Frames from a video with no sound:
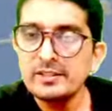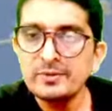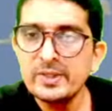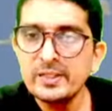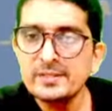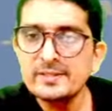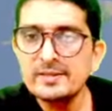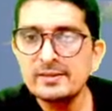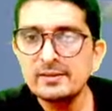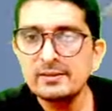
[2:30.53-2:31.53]
there is
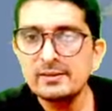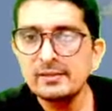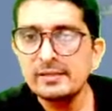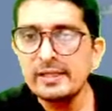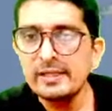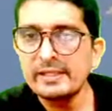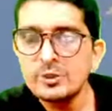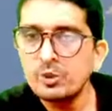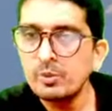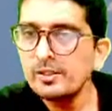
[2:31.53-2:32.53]
an
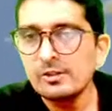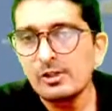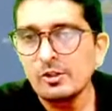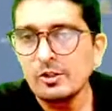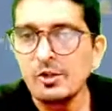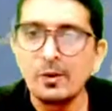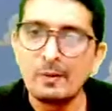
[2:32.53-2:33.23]
instrument now horn,